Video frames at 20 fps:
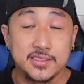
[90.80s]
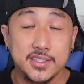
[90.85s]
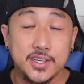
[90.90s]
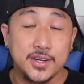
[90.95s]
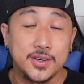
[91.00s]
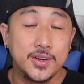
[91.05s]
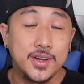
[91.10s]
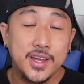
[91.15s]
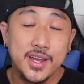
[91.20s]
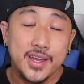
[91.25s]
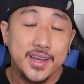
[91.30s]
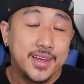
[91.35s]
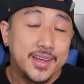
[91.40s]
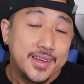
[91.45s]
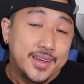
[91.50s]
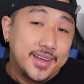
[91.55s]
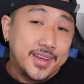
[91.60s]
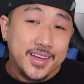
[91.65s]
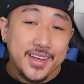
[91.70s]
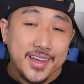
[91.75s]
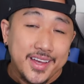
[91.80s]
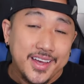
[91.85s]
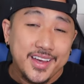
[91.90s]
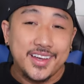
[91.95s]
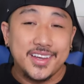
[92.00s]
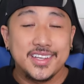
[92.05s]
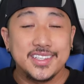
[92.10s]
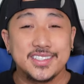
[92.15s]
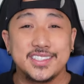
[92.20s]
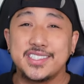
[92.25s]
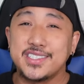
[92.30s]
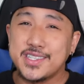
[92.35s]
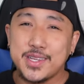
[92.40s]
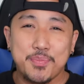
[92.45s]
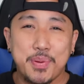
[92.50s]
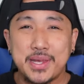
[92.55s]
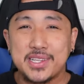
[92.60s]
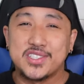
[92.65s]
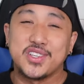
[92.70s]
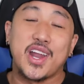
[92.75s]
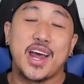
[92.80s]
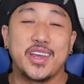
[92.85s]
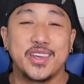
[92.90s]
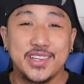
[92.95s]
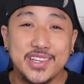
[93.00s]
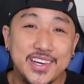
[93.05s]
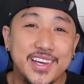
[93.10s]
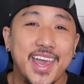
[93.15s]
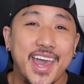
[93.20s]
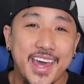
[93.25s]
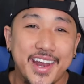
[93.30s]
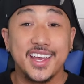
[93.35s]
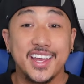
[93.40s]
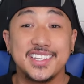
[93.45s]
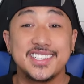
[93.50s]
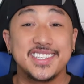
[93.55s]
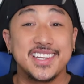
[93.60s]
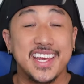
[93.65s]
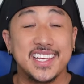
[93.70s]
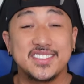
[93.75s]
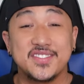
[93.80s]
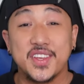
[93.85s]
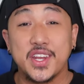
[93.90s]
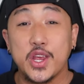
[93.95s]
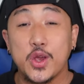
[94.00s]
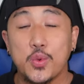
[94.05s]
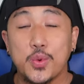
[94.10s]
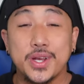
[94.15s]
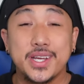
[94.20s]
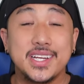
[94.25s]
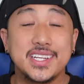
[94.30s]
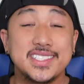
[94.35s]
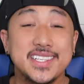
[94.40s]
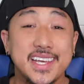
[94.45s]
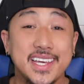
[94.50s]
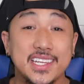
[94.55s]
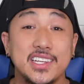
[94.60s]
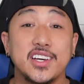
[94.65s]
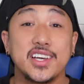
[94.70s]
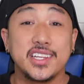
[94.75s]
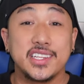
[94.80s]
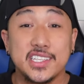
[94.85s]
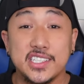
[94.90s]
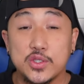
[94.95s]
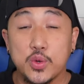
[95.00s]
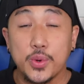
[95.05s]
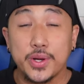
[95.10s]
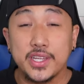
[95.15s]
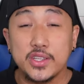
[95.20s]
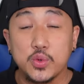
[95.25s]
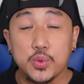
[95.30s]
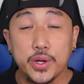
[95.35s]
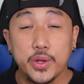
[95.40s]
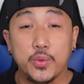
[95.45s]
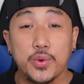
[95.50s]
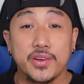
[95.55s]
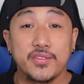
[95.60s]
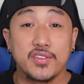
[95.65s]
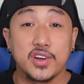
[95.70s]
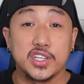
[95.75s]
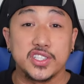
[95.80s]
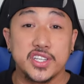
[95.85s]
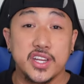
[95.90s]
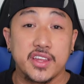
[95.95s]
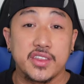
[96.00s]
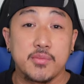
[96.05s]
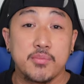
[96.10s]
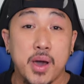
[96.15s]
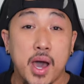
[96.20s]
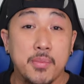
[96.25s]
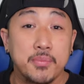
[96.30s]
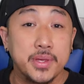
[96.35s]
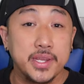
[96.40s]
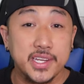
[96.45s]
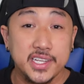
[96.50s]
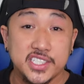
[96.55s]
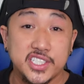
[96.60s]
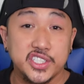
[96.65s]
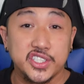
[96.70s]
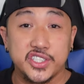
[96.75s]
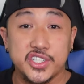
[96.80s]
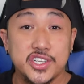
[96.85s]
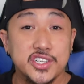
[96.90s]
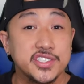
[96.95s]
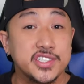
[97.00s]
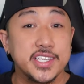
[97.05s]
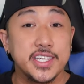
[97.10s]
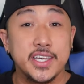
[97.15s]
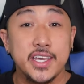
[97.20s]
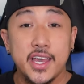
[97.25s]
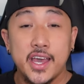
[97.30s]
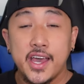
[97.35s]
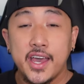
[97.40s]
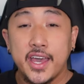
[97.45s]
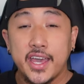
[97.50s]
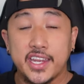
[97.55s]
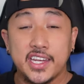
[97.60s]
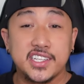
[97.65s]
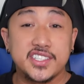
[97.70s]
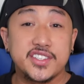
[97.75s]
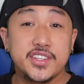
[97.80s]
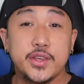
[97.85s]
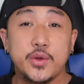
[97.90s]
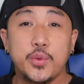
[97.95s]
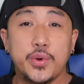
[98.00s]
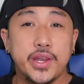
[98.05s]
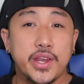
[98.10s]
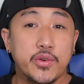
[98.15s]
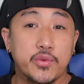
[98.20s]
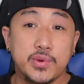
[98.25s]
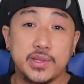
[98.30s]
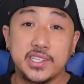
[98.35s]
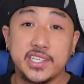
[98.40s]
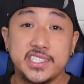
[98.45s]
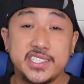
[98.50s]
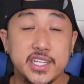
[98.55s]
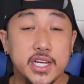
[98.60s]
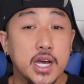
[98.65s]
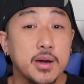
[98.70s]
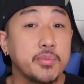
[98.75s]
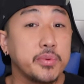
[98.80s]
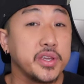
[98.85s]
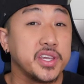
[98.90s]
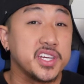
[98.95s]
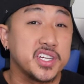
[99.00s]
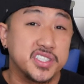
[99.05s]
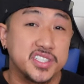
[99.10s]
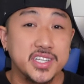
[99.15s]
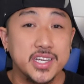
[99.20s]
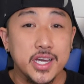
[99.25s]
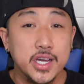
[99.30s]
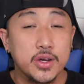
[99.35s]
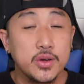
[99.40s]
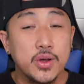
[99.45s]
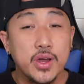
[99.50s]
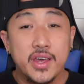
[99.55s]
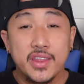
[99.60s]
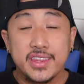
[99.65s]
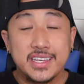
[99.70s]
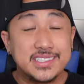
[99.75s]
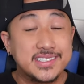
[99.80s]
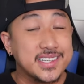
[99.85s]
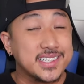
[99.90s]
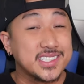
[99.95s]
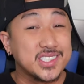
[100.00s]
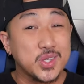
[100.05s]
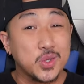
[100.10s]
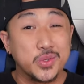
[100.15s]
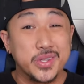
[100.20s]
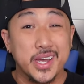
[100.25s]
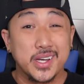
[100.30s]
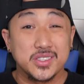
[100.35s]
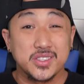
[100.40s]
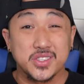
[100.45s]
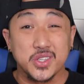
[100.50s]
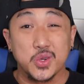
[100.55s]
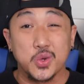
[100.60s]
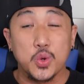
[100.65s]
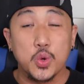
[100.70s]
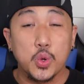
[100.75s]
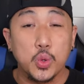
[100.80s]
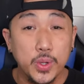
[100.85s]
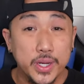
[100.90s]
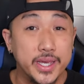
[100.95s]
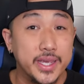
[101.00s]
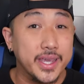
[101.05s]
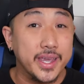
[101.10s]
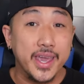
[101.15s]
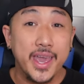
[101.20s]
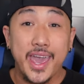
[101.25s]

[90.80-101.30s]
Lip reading: So it just depends on how you look at it. In today's video, we're gonna take a look at the 2021 version of the Mamba Edition jersey. Initially, when it released a couple years ago, these things sold out so quick